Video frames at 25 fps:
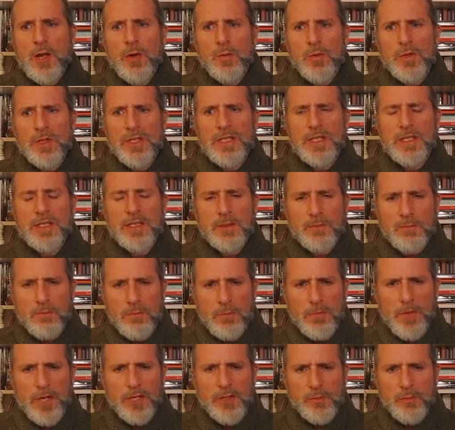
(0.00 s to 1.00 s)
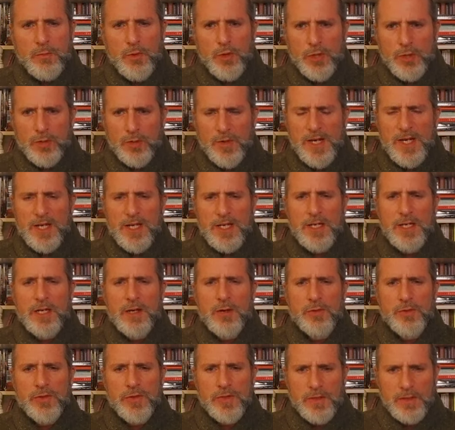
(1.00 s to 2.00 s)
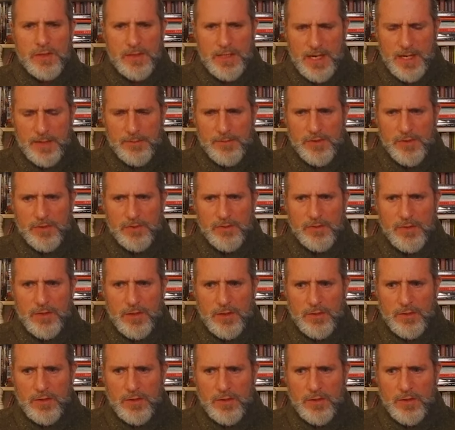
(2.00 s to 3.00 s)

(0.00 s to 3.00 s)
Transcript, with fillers: we're seeing these much more grandiose type types of,